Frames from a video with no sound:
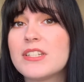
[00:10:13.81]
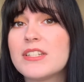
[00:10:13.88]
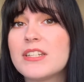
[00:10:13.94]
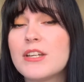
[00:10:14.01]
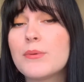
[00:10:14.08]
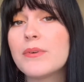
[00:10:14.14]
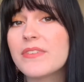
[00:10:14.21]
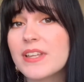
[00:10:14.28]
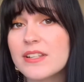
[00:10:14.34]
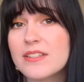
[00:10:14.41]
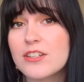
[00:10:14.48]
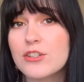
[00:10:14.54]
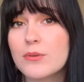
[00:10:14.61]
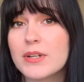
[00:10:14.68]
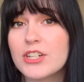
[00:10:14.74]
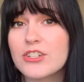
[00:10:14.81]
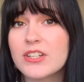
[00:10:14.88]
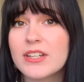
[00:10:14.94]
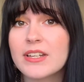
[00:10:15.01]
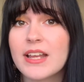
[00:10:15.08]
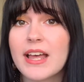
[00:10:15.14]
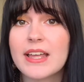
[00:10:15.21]
deal with that
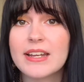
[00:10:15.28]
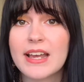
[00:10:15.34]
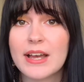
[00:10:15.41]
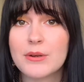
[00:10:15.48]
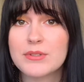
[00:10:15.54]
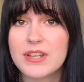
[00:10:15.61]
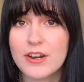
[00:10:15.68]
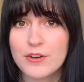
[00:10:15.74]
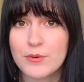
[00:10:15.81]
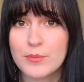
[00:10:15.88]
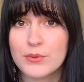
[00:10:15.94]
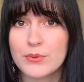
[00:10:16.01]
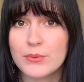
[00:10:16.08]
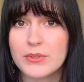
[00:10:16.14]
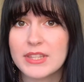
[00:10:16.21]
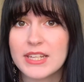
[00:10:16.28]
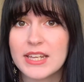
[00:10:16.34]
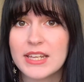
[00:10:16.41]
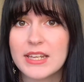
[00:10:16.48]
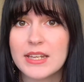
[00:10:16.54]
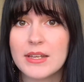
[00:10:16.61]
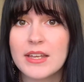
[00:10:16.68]
situation and how terrible
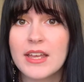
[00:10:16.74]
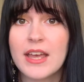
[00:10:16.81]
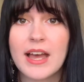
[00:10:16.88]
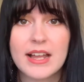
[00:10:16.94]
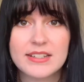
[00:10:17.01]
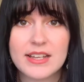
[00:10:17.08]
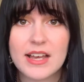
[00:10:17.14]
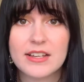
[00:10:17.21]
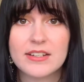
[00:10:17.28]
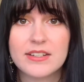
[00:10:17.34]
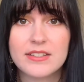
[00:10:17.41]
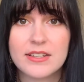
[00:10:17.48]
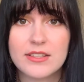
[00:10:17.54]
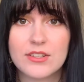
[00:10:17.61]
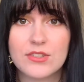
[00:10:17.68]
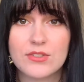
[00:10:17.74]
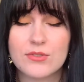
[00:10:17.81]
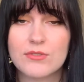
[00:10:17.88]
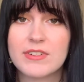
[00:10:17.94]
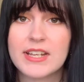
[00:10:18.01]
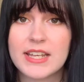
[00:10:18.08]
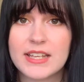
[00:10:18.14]
the antagonist in this
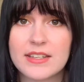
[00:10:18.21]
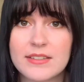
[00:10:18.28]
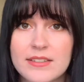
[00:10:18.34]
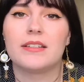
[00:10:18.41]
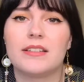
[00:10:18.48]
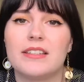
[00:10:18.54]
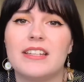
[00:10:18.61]
story is.